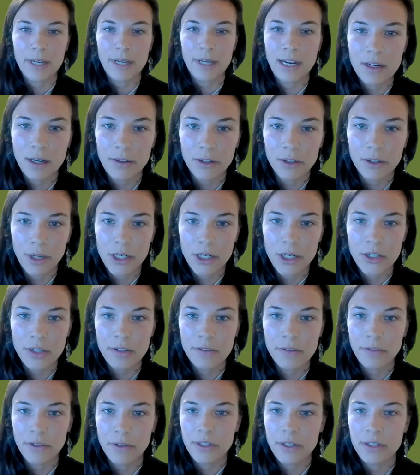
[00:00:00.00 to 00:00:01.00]
We have another
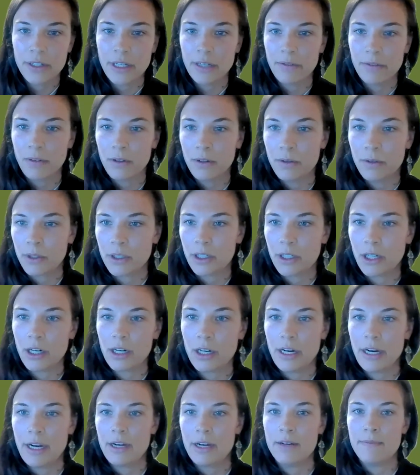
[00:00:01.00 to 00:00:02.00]
question for you, David,
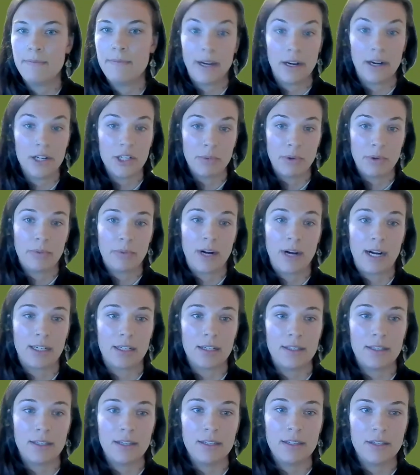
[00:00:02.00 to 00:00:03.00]
regarding management
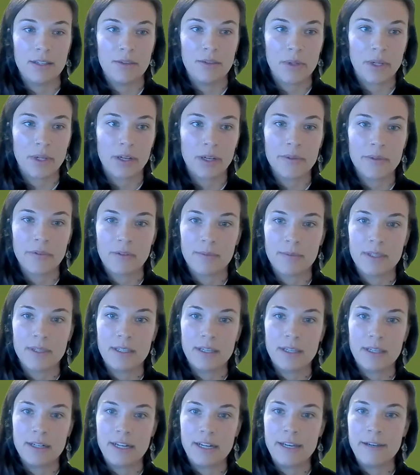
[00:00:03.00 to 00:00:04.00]
practices. This one comes from
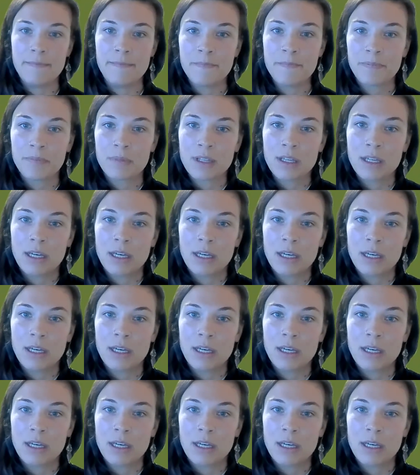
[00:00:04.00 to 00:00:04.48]
Sydney.